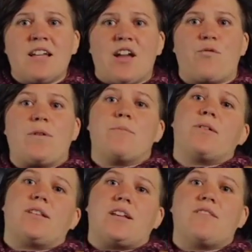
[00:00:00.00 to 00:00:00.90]
If we
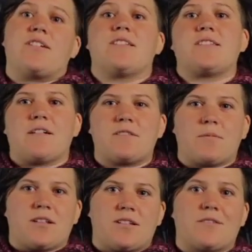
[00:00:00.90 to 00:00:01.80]
believe in safe
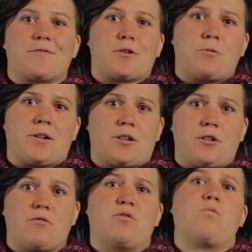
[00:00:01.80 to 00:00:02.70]
spaces for queer
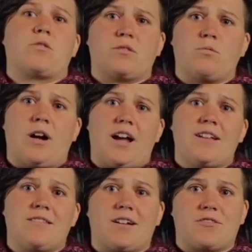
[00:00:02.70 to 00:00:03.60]
youth
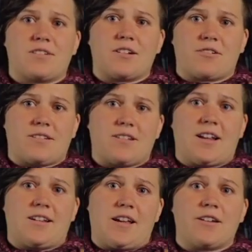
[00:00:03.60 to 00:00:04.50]
worldwide, not just here in
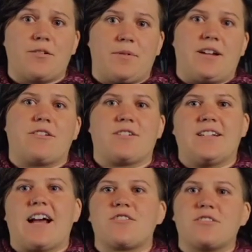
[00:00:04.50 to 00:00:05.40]
San Diego, but
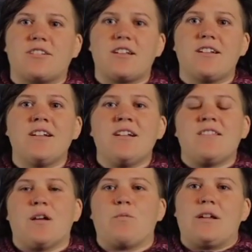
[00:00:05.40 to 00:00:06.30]
internationally,
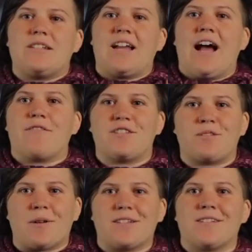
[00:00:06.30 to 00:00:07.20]
then we need to have
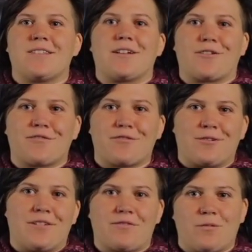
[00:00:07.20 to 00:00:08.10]
spaces that are
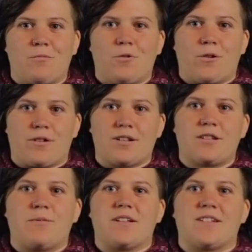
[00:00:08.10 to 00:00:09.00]
free from war,
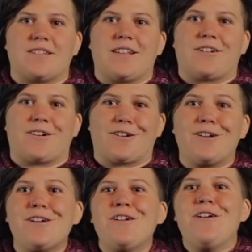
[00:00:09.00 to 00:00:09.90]
spaces that are
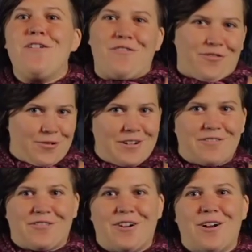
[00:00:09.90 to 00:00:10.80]
free
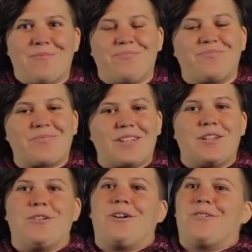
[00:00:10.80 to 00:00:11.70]
from,
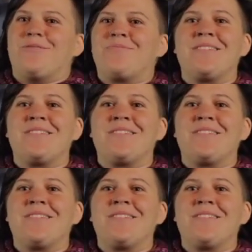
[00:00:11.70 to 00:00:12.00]
you know,